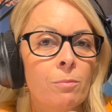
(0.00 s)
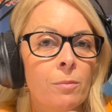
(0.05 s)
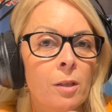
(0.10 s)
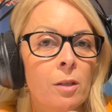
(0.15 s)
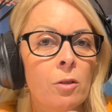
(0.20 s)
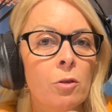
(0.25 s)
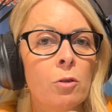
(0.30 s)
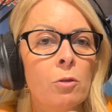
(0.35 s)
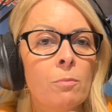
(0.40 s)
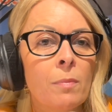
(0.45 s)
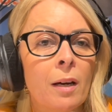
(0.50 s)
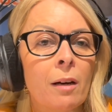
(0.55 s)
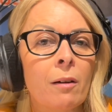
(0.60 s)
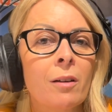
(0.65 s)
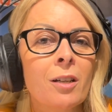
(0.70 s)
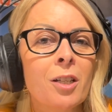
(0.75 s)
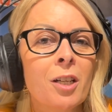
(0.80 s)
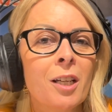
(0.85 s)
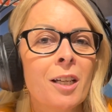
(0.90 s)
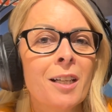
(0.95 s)
the new
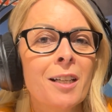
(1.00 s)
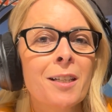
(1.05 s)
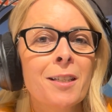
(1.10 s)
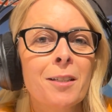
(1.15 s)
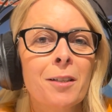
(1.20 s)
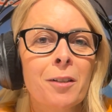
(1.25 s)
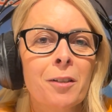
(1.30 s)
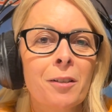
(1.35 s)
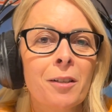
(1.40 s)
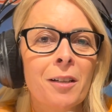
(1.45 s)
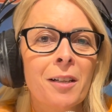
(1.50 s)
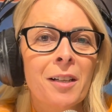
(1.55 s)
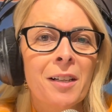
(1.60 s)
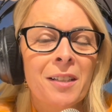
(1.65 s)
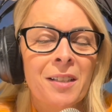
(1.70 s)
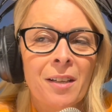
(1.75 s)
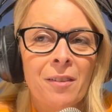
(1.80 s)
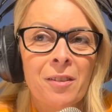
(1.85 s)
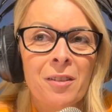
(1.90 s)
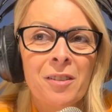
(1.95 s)
marriage, he's got
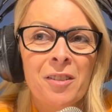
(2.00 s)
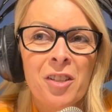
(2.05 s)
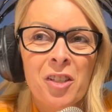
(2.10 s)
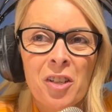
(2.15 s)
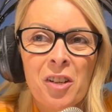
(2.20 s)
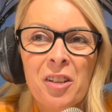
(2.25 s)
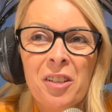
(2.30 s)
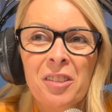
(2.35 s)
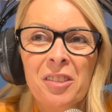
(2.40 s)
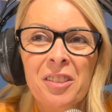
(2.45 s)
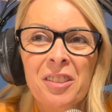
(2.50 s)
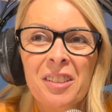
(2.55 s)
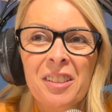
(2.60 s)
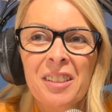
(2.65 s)
another child.